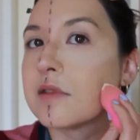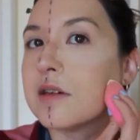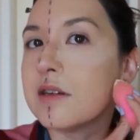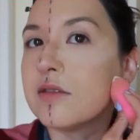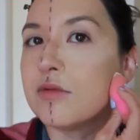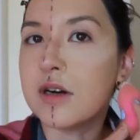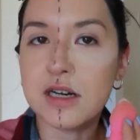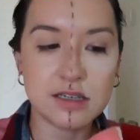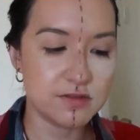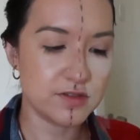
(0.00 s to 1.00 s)
And
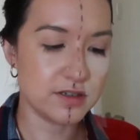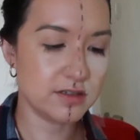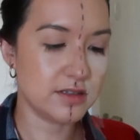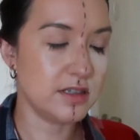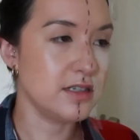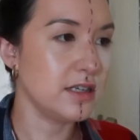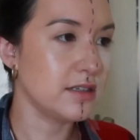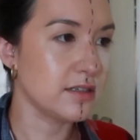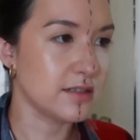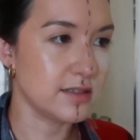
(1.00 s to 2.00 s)
why I felt the need
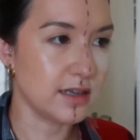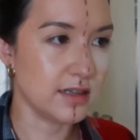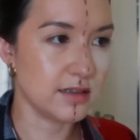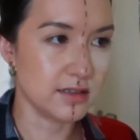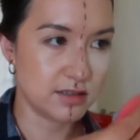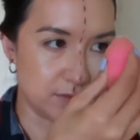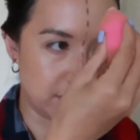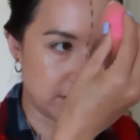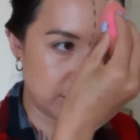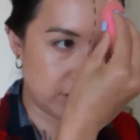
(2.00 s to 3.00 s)
to set this
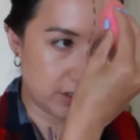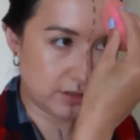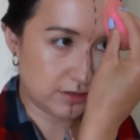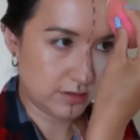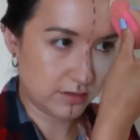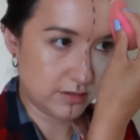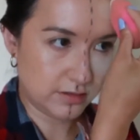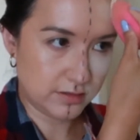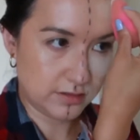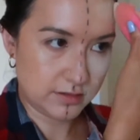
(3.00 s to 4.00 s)
much,
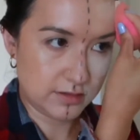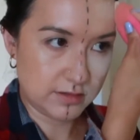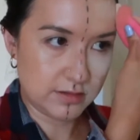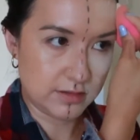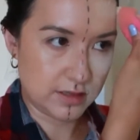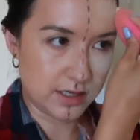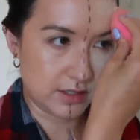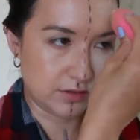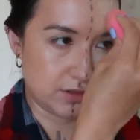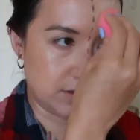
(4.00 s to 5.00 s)
I
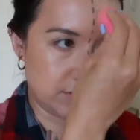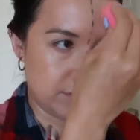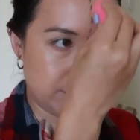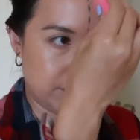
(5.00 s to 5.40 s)
don't know.